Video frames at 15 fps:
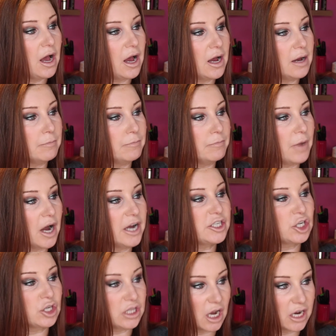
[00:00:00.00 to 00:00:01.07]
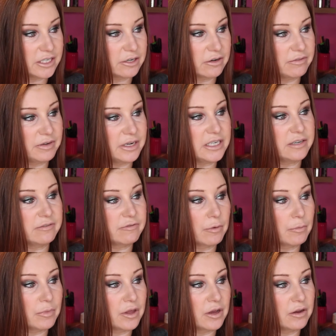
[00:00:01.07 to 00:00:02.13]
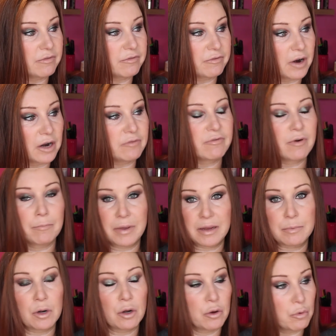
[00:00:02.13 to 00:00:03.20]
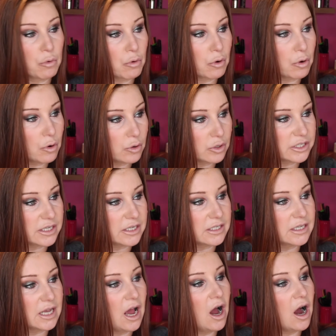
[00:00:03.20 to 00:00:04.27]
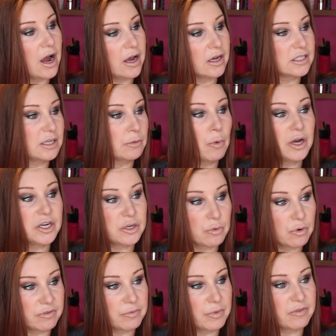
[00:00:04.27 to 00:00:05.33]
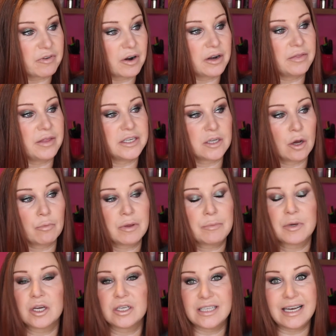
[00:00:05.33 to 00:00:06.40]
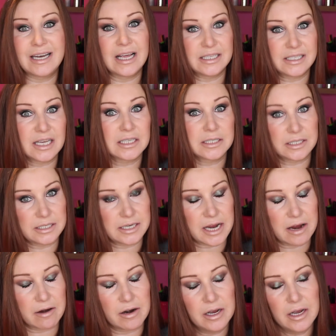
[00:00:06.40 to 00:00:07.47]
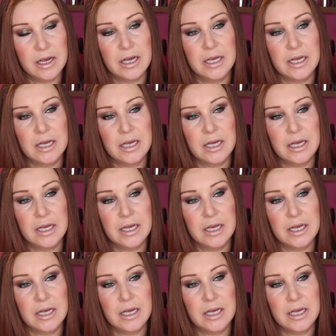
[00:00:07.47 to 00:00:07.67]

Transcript: I took the idea of leading from the front from people who walk horses. I asked them, why do you walk from the front? And they told me, because it lets us steer.